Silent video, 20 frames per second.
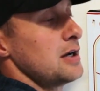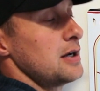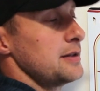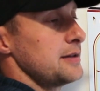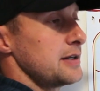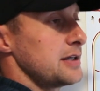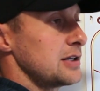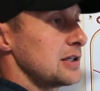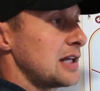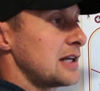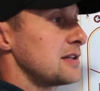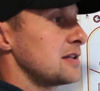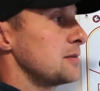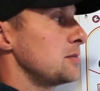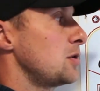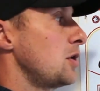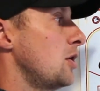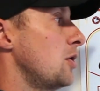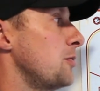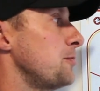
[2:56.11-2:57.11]
And then you let
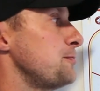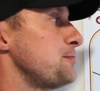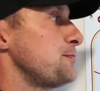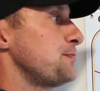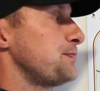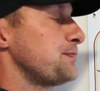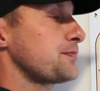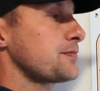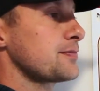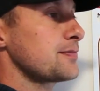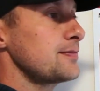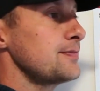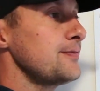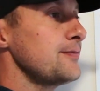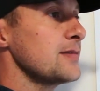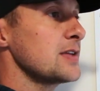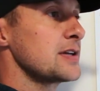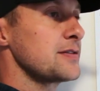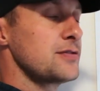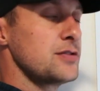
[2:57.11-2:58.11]
them know,
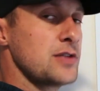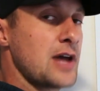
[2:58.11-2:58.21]
if